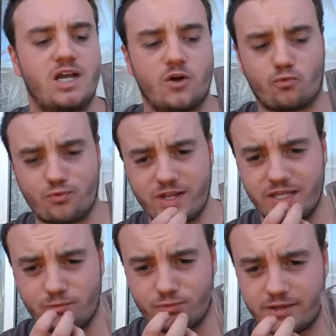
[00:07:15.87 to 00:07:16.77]

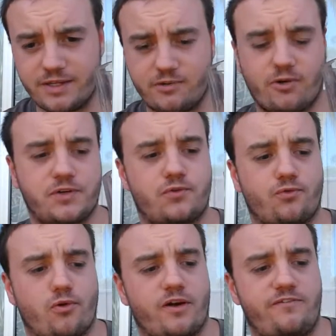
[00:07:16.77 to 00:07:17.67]
Really, really nice
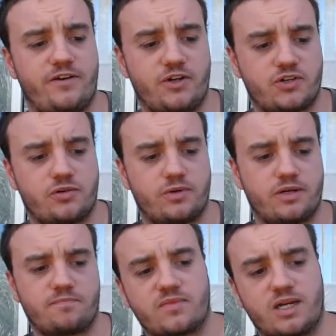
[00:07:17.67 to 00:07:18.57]
dry finish to it.
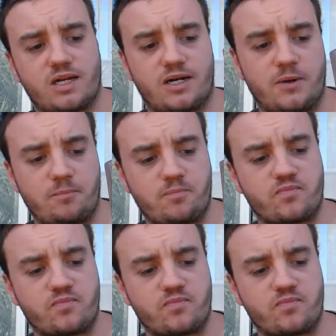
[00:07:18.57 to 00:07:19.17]
It